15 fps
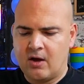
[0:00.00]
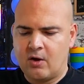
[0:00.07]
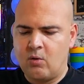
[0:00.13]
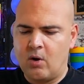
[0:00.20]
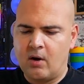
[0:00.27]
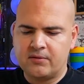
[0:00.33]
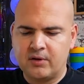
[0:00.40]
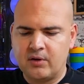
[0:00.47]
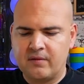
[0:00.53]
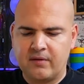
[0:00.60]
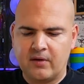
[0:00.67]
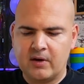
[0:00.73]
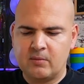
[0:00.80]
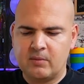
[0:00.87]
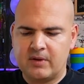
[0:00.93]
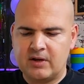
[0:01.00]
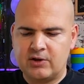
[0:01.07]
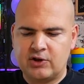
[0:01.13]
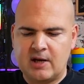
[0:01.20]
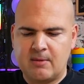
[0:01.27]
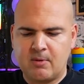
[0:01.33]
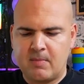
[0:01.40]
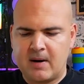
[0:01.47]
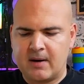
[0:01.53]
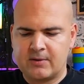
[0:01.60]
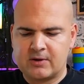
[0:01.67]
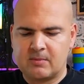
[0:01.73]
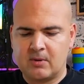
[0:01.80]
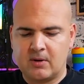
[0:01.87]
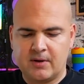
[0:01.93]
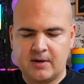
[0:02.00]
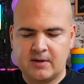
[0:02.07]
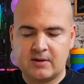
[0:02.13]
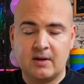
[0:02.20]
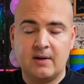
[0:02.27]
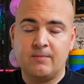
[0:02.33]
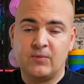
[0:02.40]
Quite often you find with these cheaper power supplies,